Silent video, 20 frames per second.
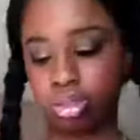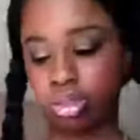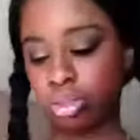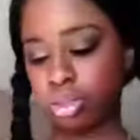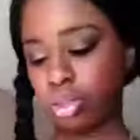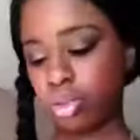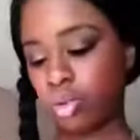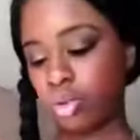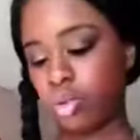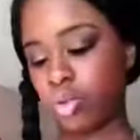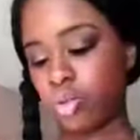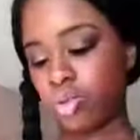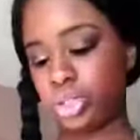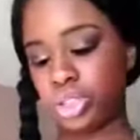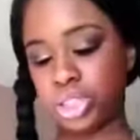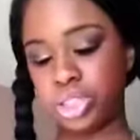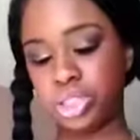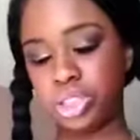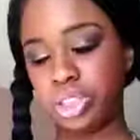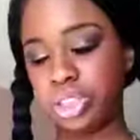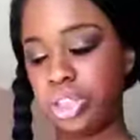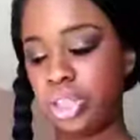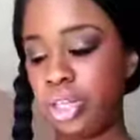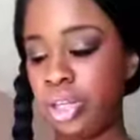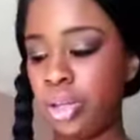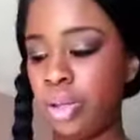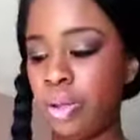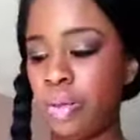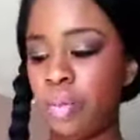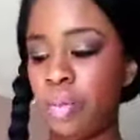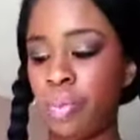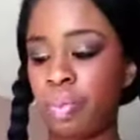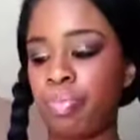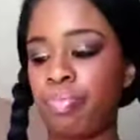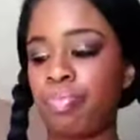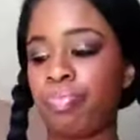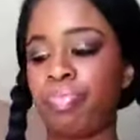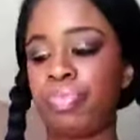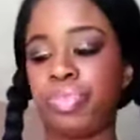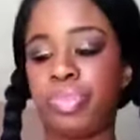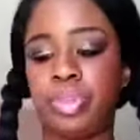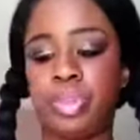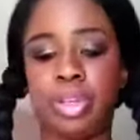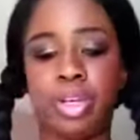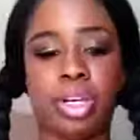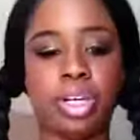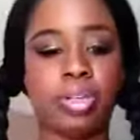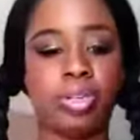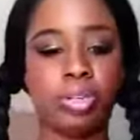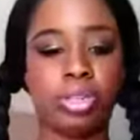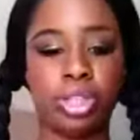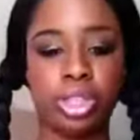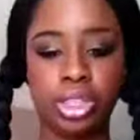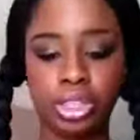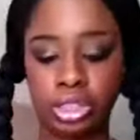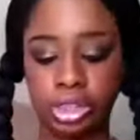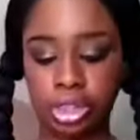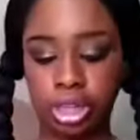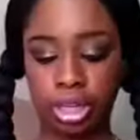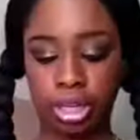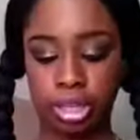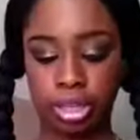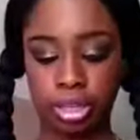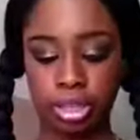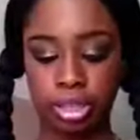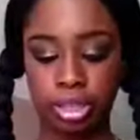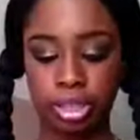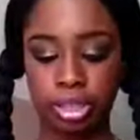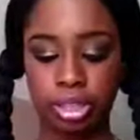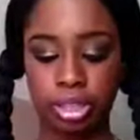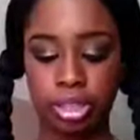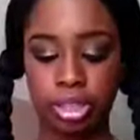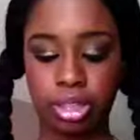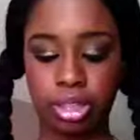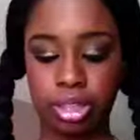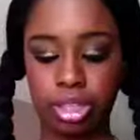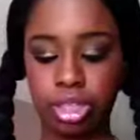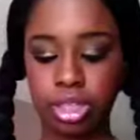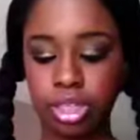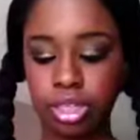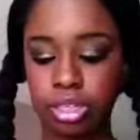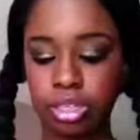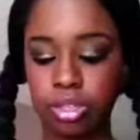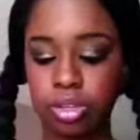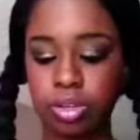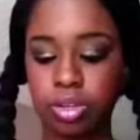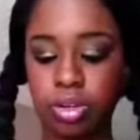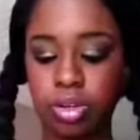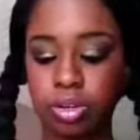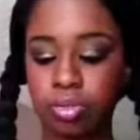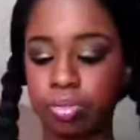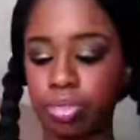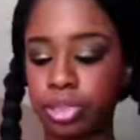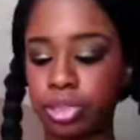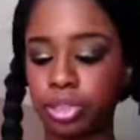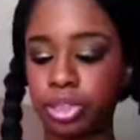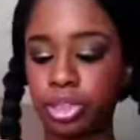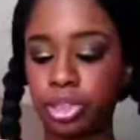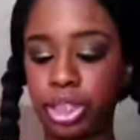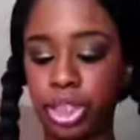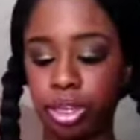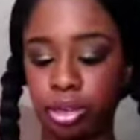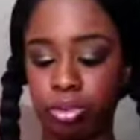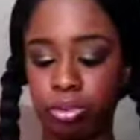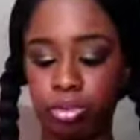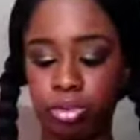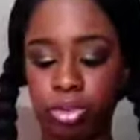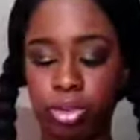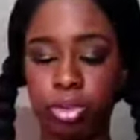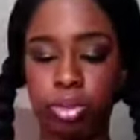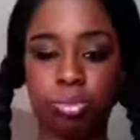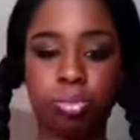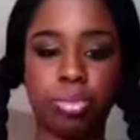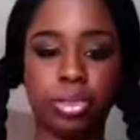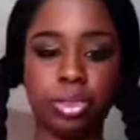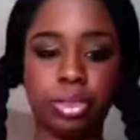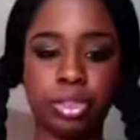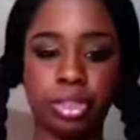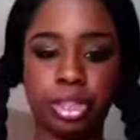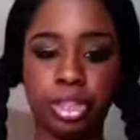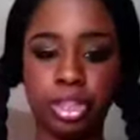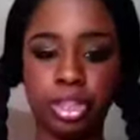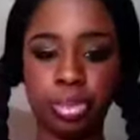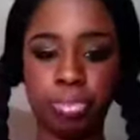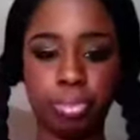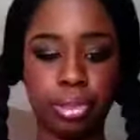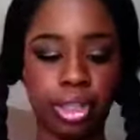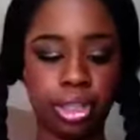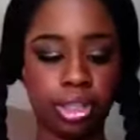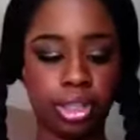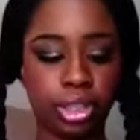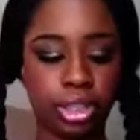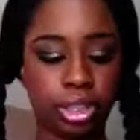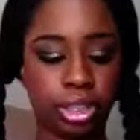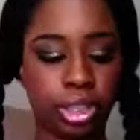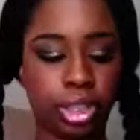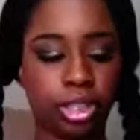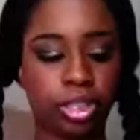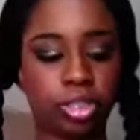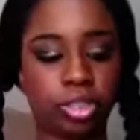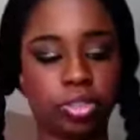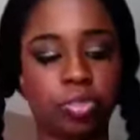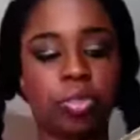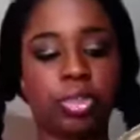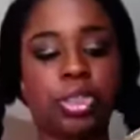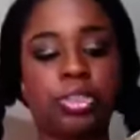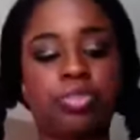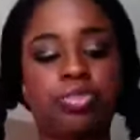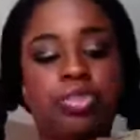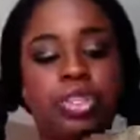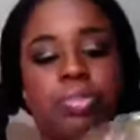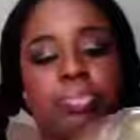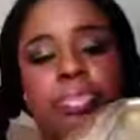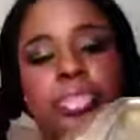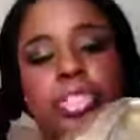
to hold it. And on this side, these are buttoned down, but they're basically so when you flip